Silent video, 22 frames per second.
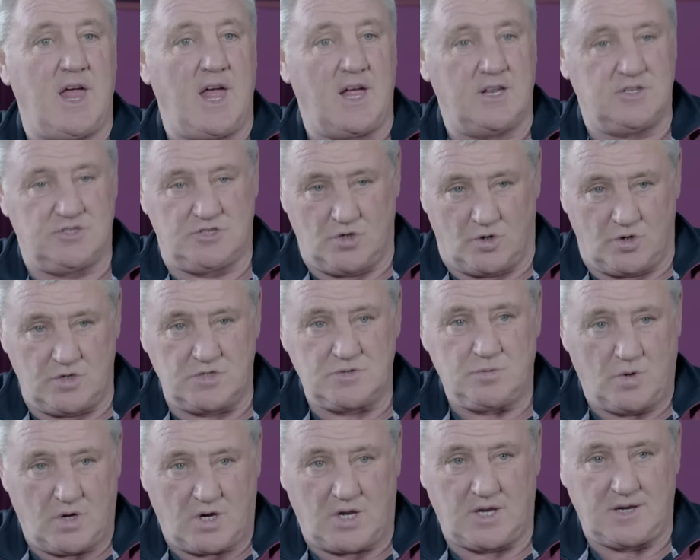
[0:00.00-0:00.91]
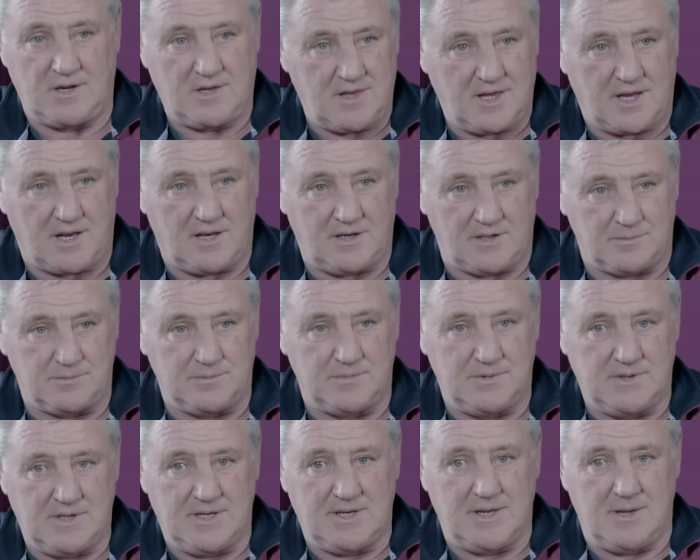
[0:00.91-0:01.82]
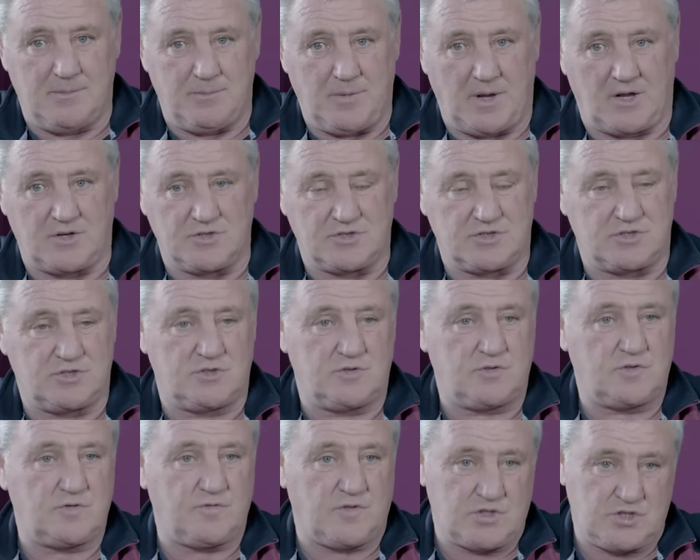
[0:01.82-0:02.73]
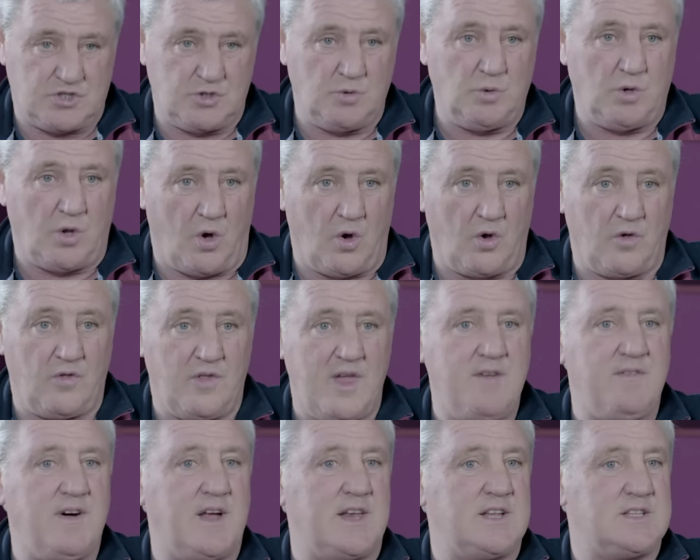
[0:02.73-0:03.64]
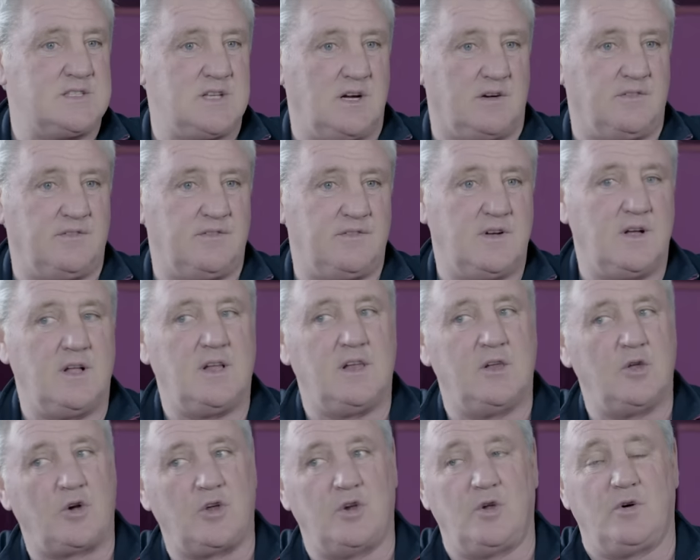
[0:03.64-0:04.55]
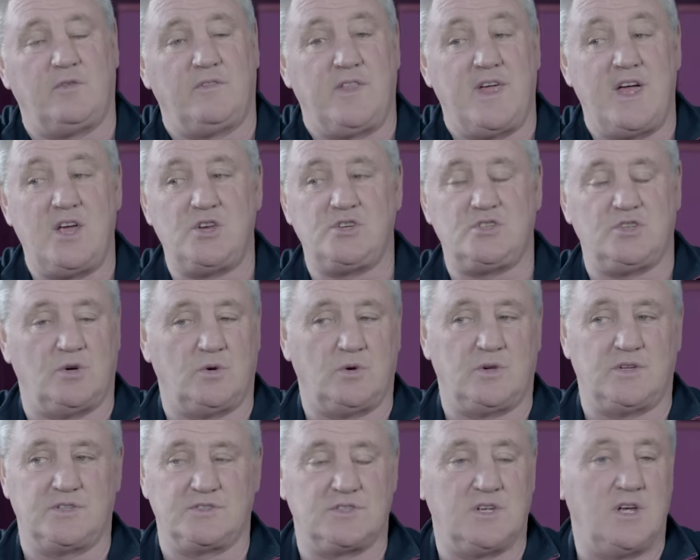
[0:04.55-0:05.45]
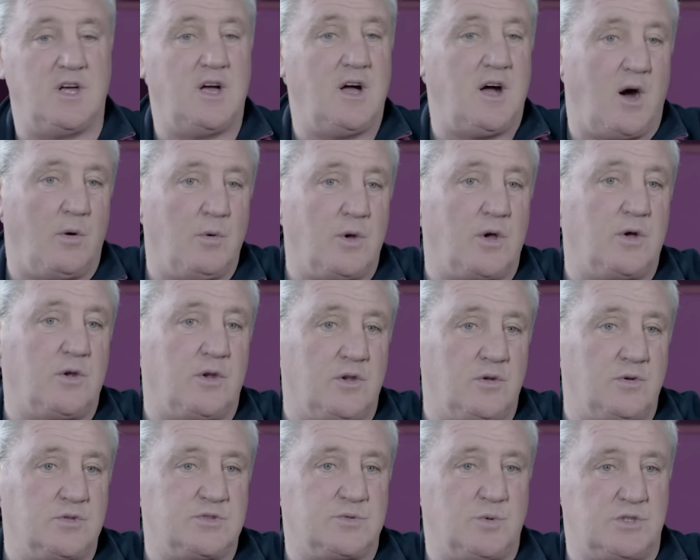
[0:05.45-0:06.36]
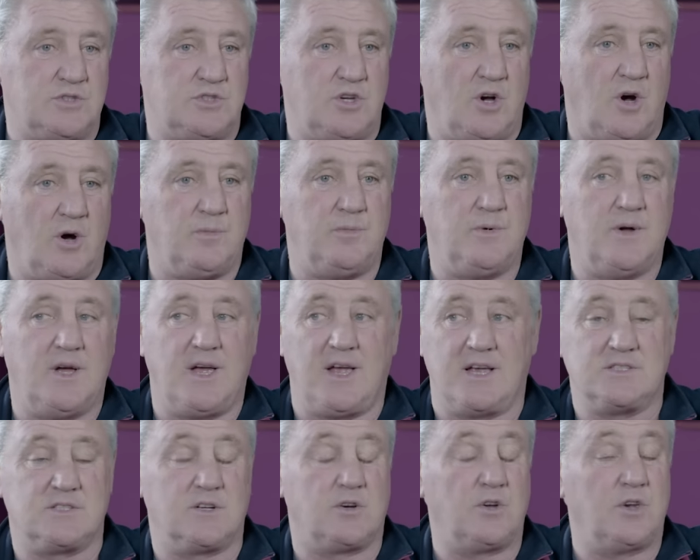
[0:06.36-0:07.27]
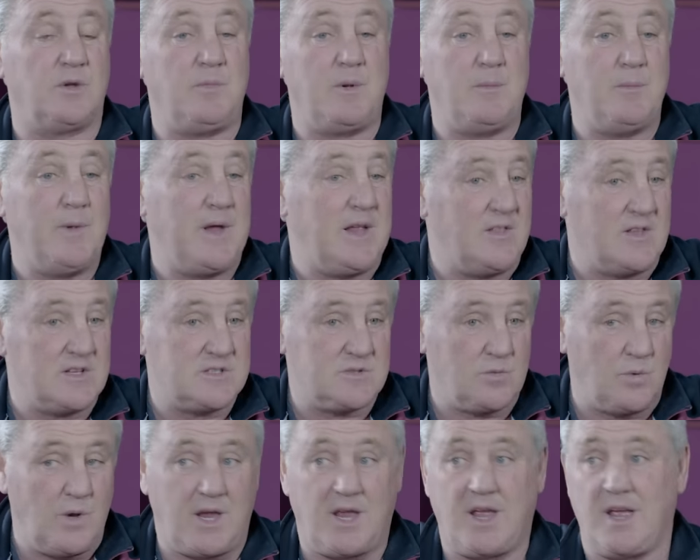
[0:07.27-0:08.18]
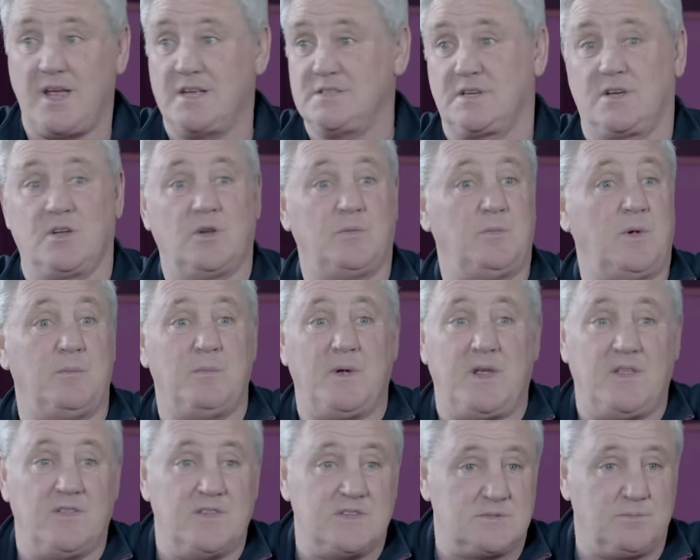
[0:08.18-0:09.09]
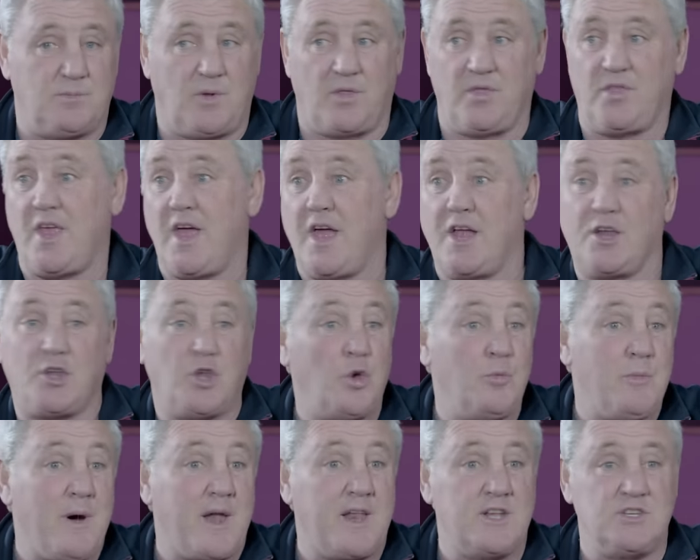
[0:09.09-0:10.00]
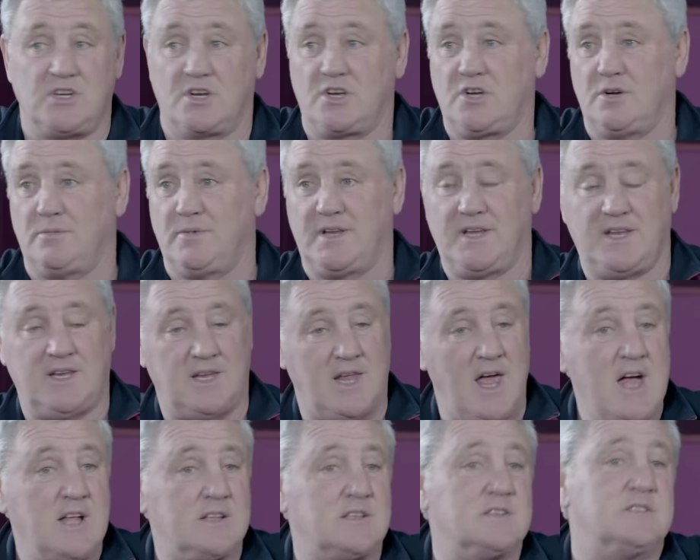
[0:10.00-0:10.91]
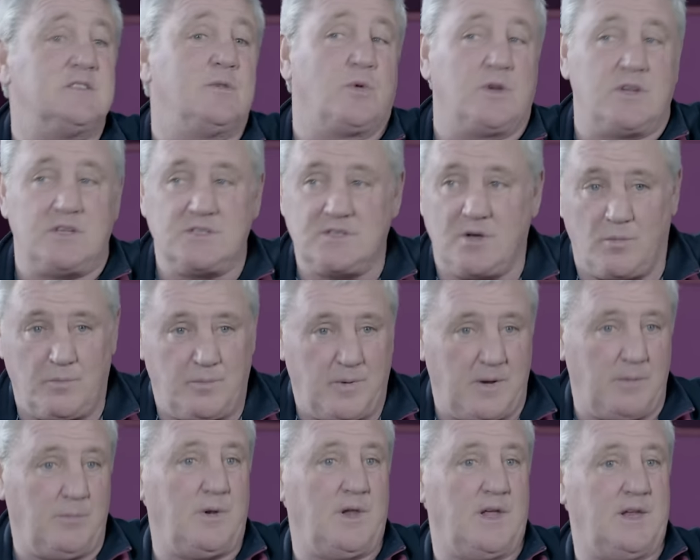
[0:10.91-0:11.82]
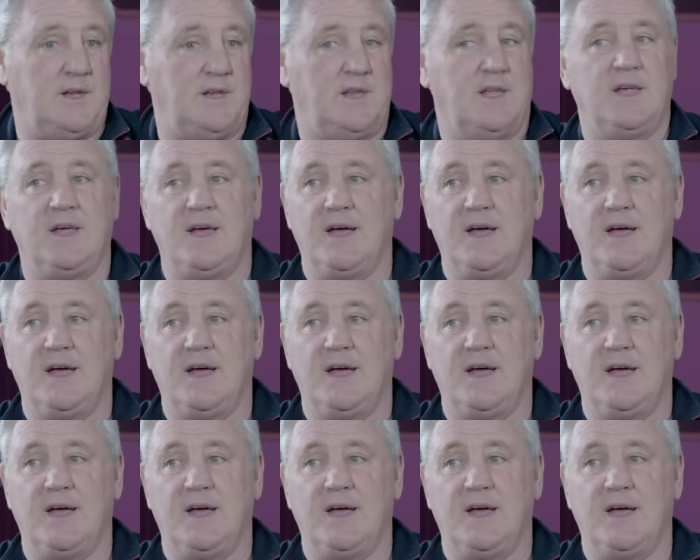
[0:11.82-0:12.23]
enjoys working at the club because for too long they've had it tough looking over their shoulders. Are we going to lose our job? Is it going to be me this week? Is it going to be me this month? New manager coming in? Does he want his own people in?